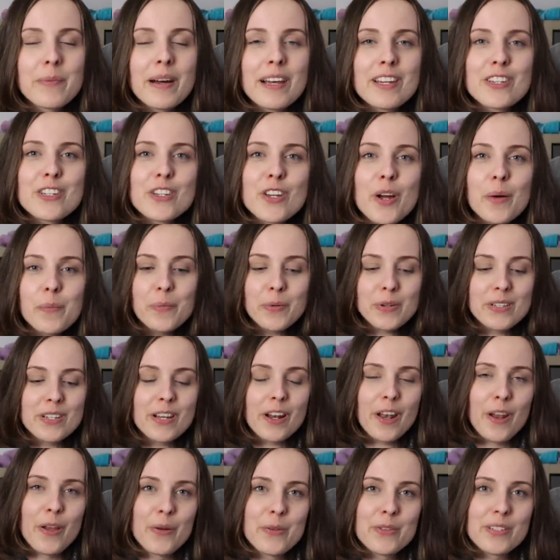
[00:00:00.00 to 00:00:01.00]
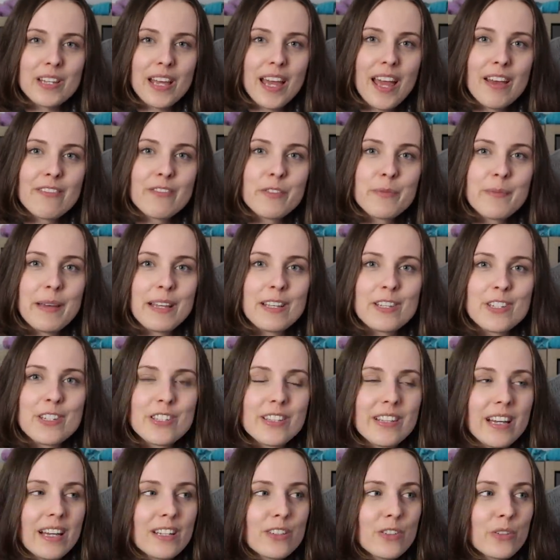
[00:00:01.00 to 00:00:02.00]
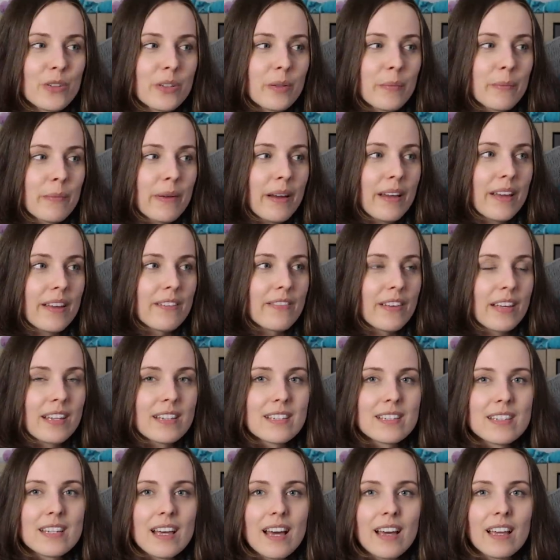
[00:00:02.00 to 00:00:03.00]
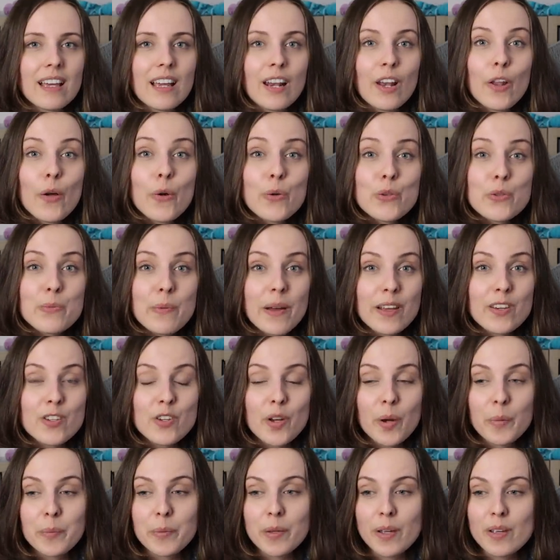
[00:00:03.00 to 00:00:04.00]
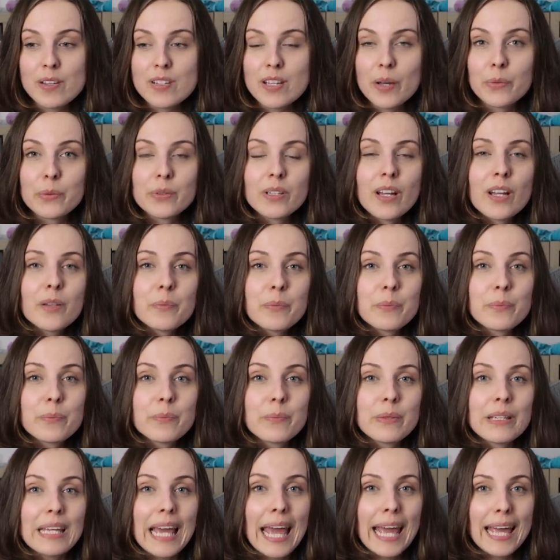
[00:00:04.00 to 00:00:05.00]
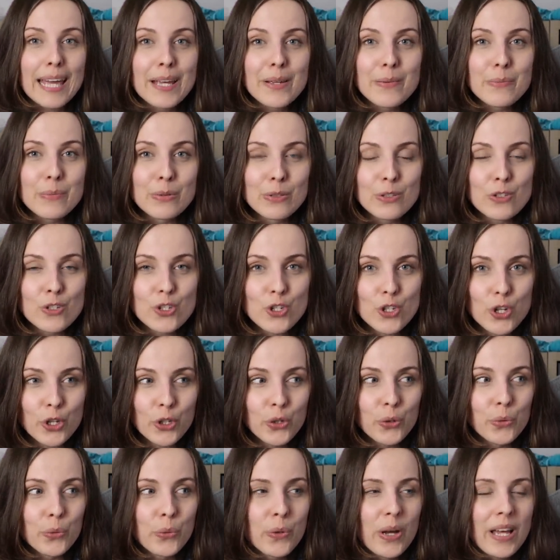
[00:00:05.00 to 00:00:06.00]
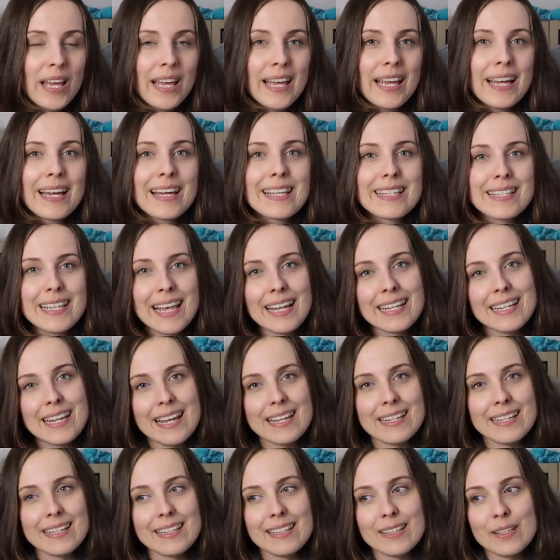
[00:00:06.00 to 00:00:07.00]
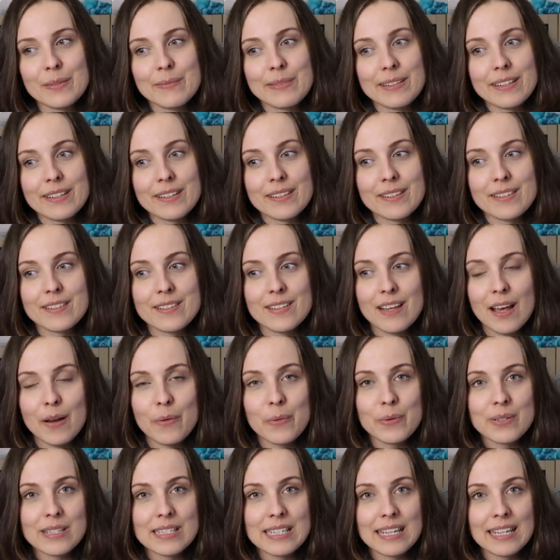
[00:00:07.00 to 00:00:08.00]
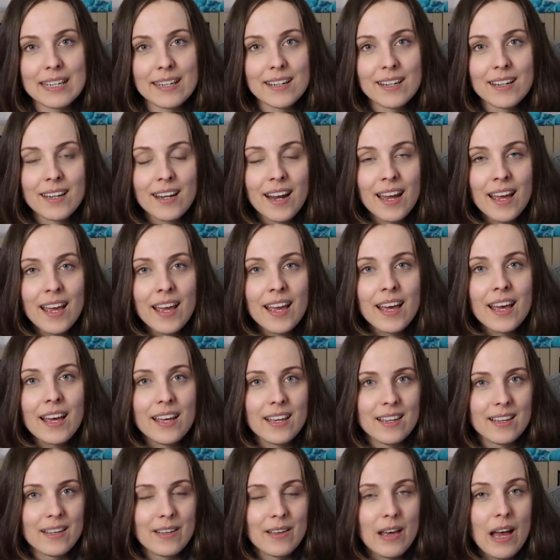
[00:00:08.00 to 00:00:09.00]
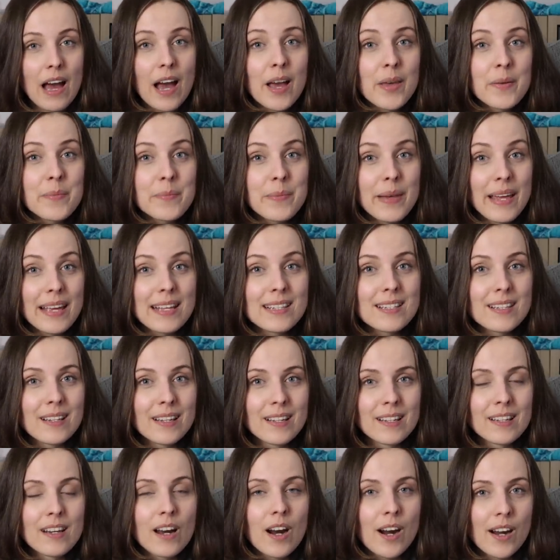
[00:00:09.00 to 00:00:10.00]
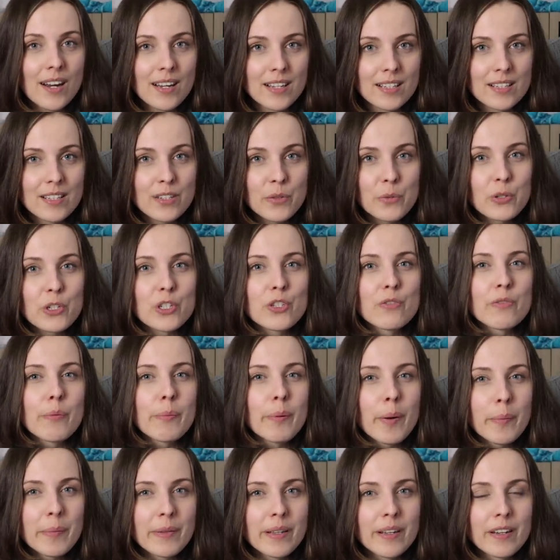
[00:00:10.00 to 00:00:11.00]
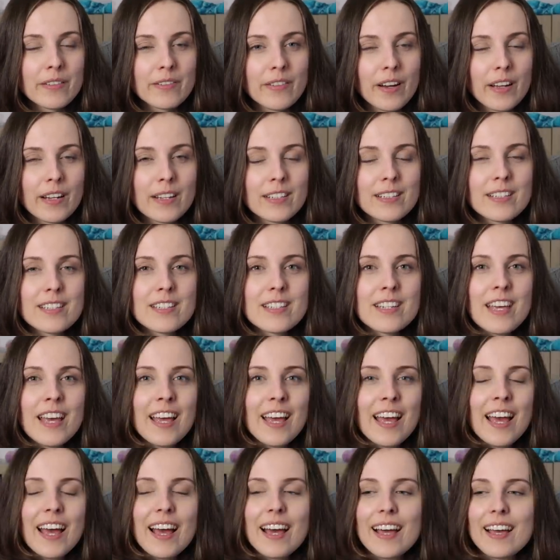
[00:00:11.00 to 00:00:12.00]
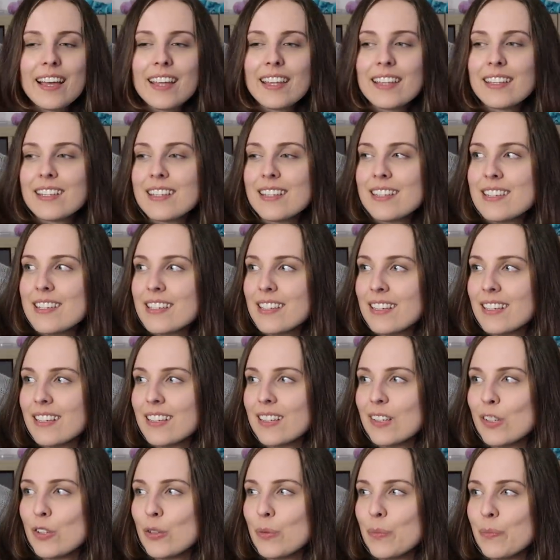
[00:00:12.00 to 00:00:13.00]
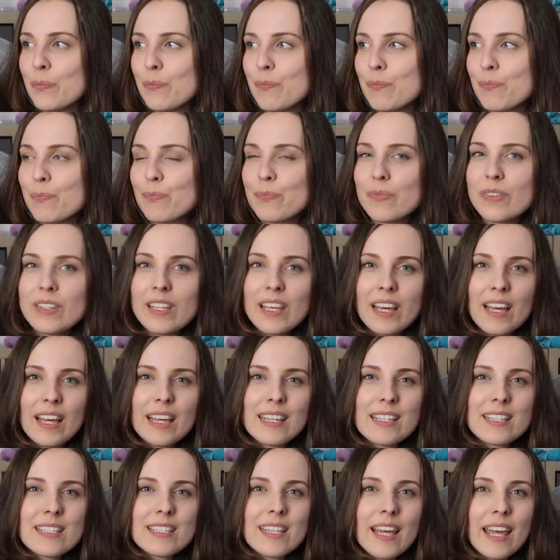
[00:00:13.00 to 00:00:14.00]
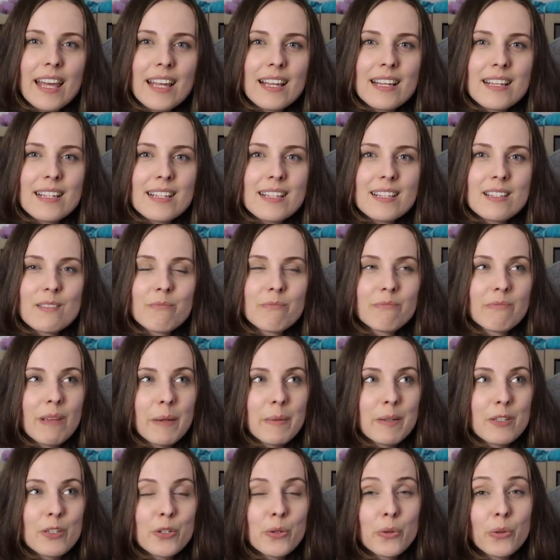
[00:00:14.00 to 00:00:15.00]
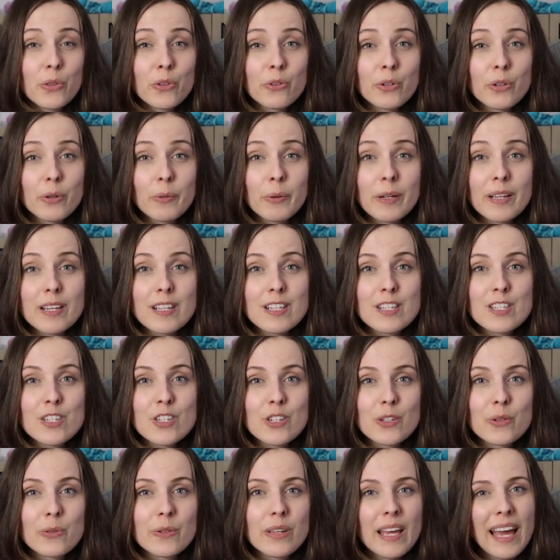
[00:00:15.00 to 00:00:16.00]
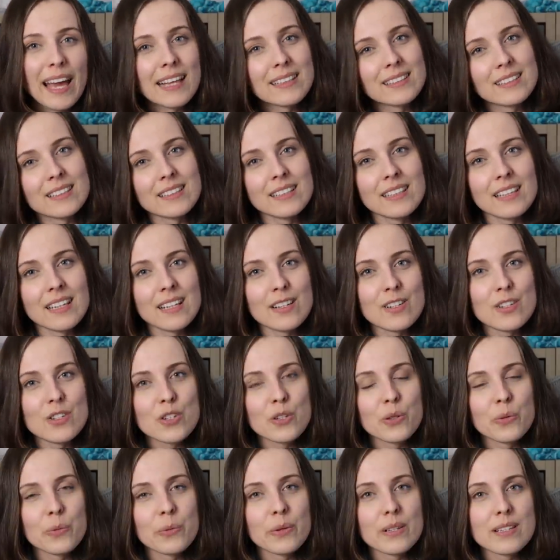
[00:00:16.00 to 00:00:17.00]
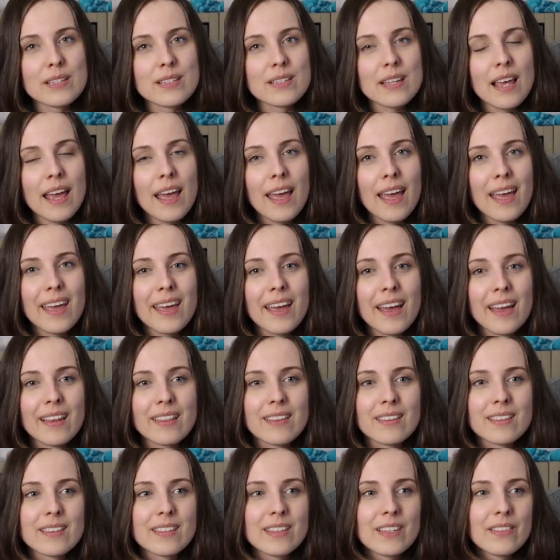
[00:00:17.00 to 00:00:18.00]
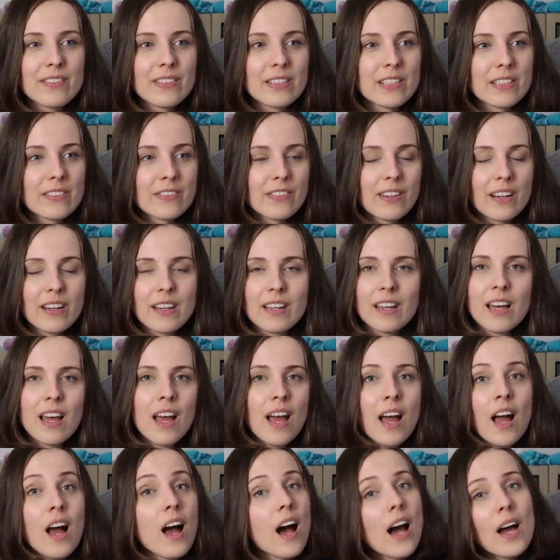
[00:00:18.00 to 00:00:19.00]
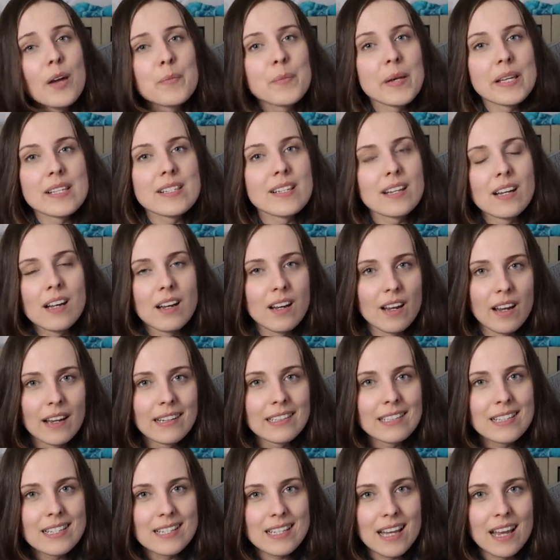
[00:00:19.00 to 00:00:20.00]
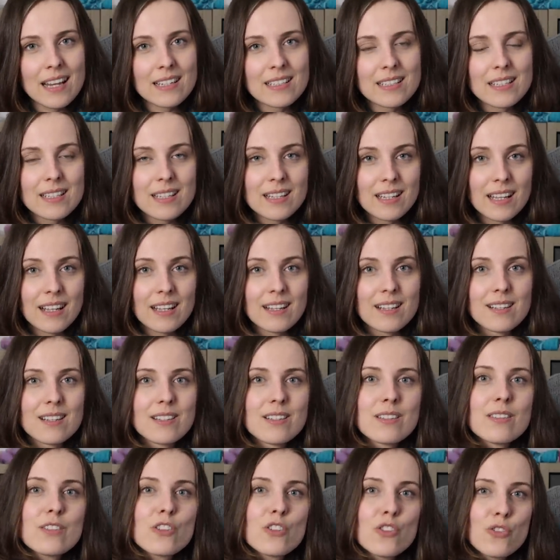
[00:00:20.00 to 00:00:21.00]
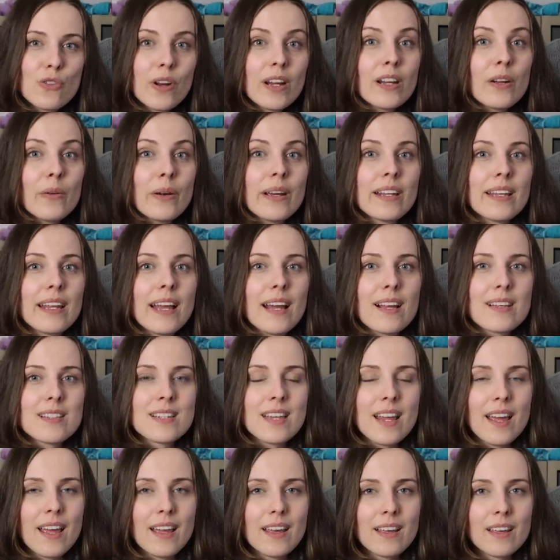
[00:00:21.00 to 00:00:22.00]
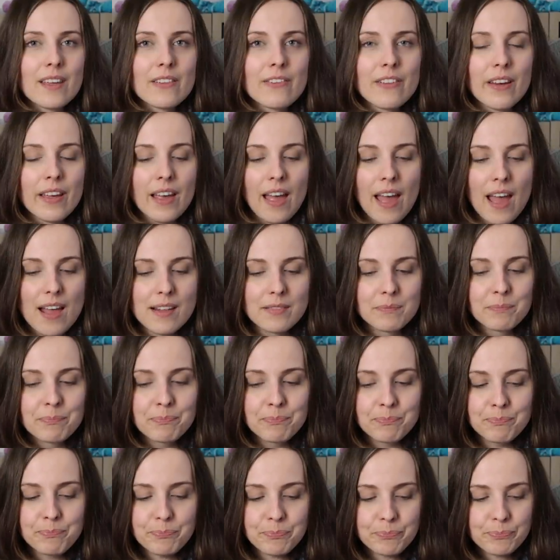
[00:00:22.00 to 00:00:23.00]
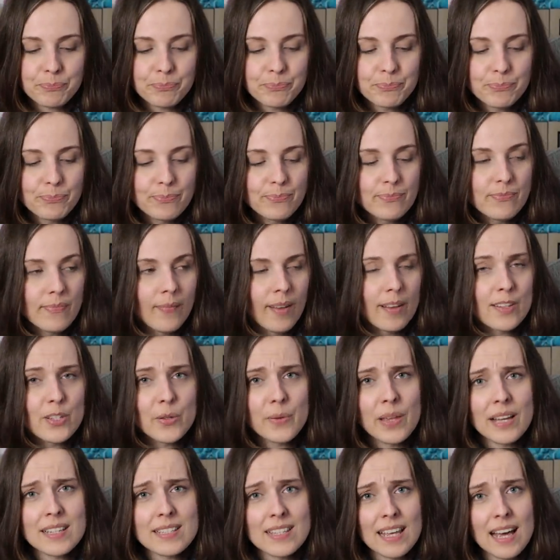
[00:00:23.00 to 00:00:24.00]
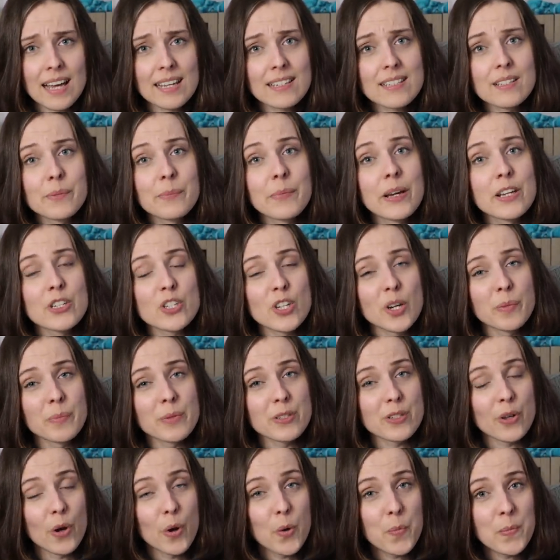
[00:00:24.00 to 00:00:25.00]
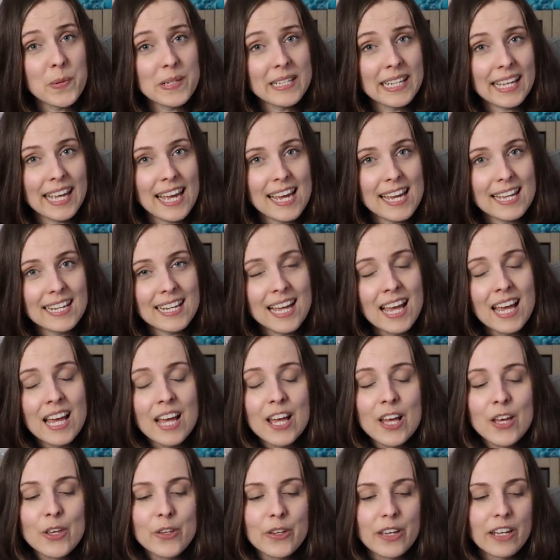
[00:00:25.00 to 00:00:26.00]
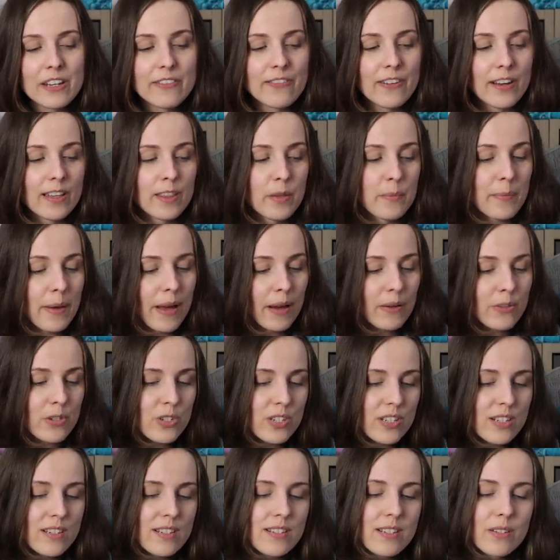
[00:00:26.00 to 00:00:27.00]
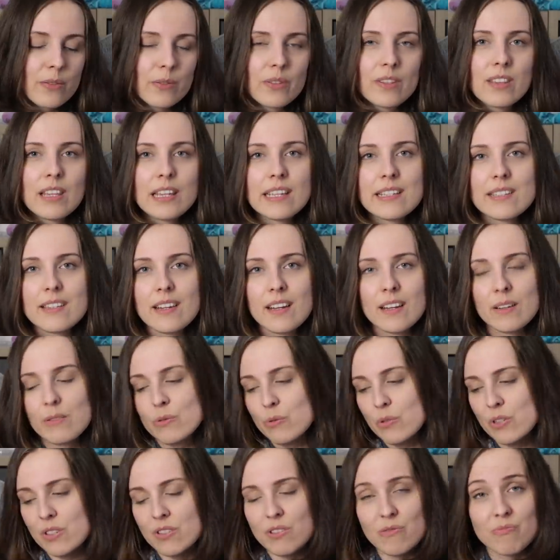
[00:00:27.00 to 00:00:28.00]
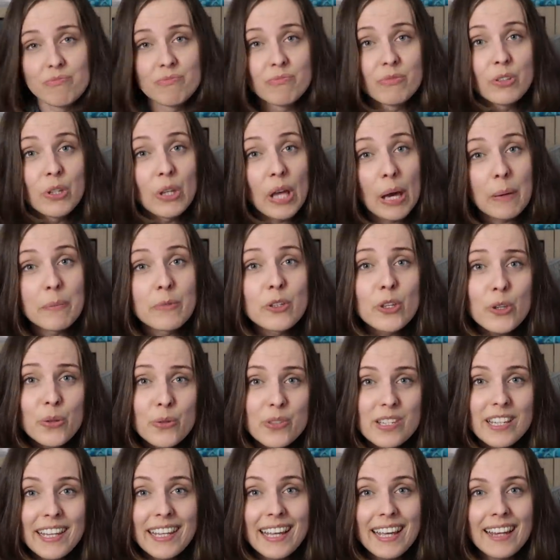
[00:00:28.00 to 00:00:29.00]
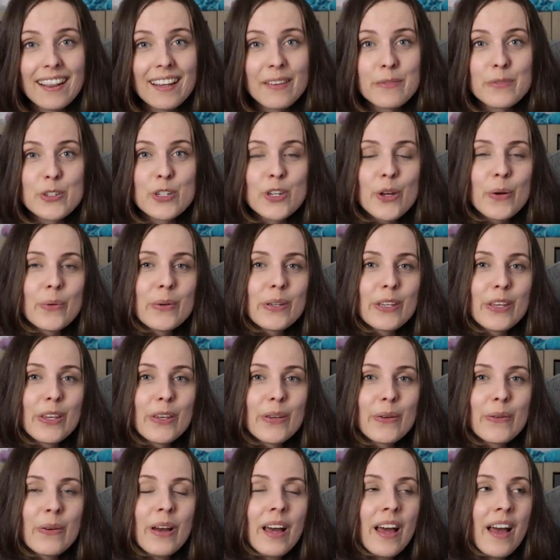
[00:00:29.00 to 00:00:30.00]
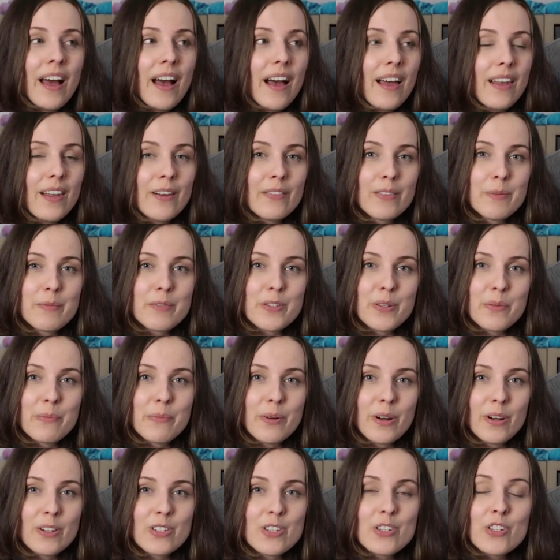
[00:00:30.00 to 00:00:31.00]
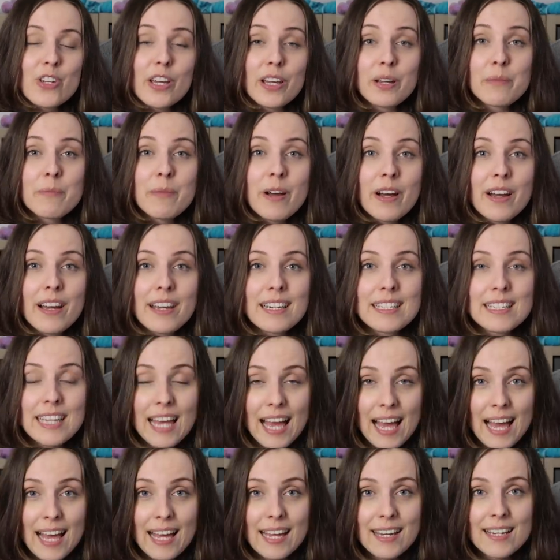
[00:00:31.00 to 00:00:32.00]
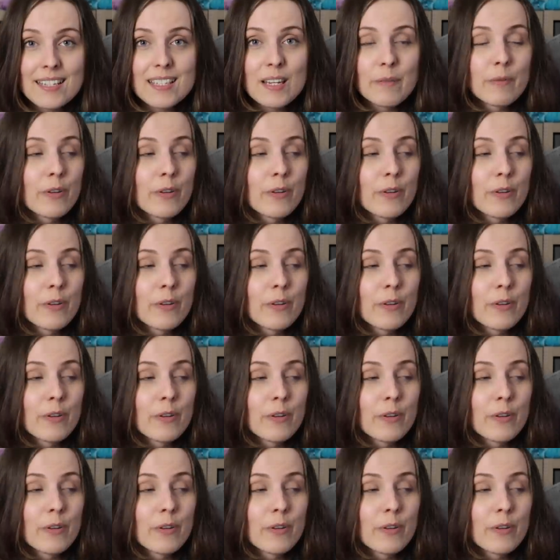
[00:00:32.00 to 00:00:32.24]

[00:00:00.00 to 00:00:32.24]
My shop was closed. I haven't mentioned that during my event. I closed my shop because I would not be able to send anything because I wasn't here. Uh, I'm based in Ireland, which is Republic of Ireland, and um, yeah, it takes maybe two three weeks to get the things to USA. And even if I, I basically like to send things straight away next day if I can. So that's that. My shop is open again. You can find the pouches, so things that I was I'm using and I'm showing you. I love them so much. Check my tags.